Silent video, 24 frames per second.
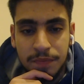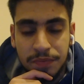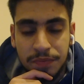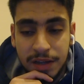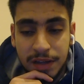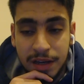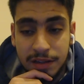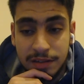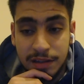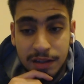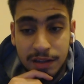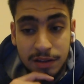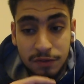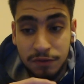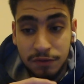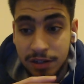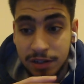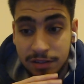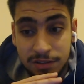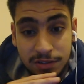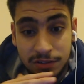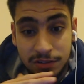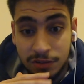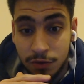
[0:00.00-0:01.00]
And yeah, the fight
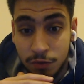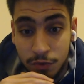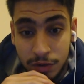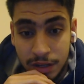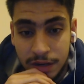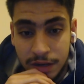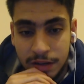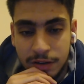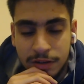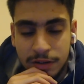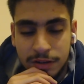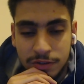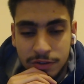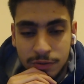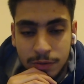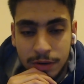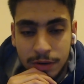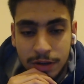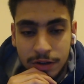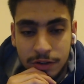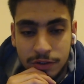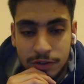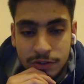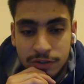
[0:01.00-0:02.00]
scenes are really good as
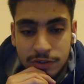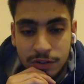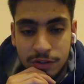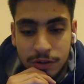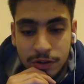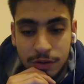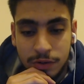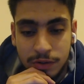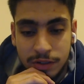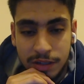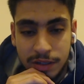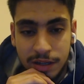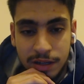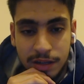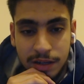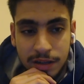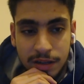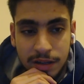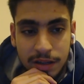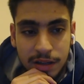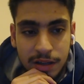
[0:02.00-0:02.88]
well, so yeah,